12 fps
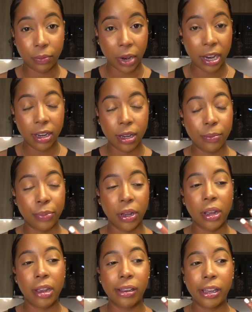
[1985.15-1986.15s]
of makeup,
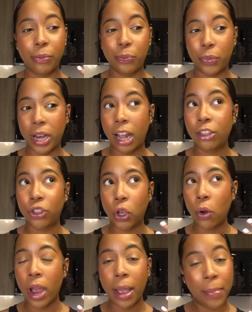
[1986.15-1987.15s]
but when I
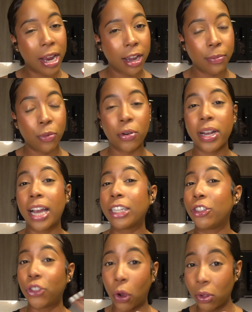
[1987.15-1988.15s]
don't have makeup on, I
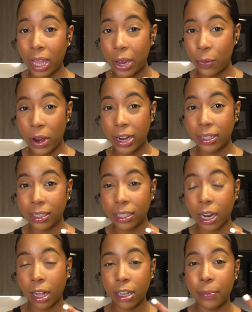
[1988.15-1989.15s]
don't like wearing this
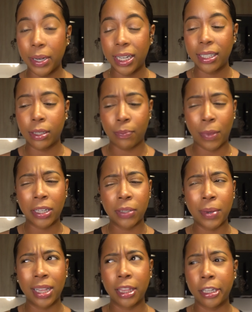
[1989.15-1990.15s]
color because it makes
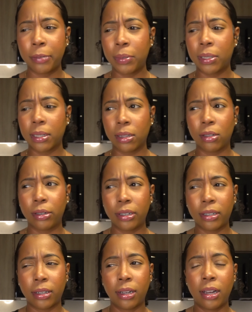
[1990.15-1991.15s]
my lips
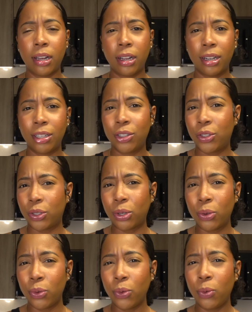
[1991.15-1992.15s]
look
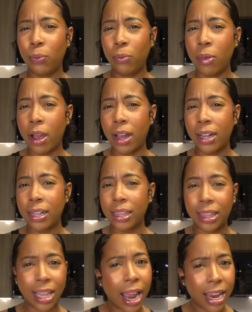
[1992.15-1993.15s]
too
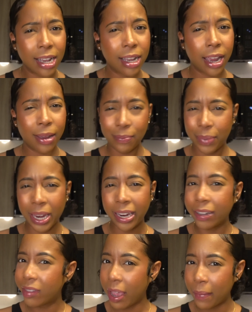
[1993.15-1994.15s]
light and pink,
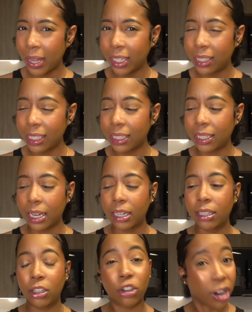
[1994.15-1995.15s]
if that makes sense,
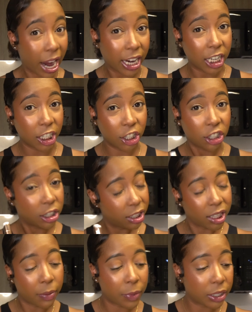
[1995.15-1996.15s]
like crackish,
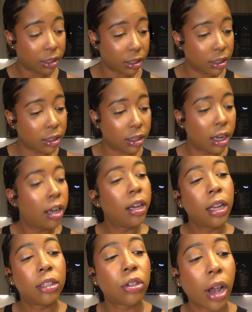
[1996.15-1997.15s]
if that makes sense.
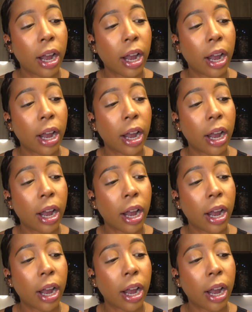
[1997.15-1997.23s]
So